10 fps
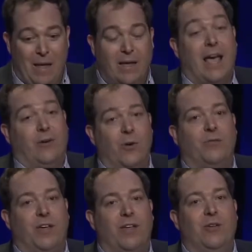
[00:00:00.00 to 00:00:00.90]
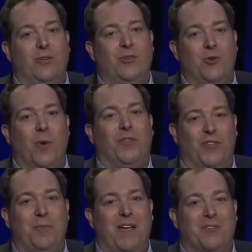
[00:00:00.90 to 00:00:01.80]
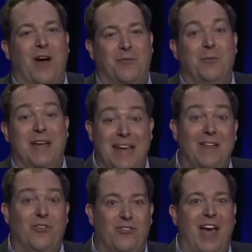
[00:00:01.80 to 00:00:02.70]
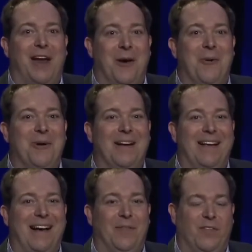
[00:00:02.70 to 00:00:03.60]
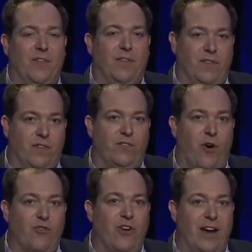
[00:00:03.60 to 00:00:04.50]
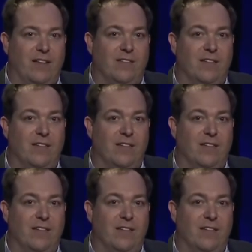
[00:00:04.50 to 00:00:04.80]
Yeah, you have to, you want the spacecraft to be in the shadow uh, that, the, that the star shade is,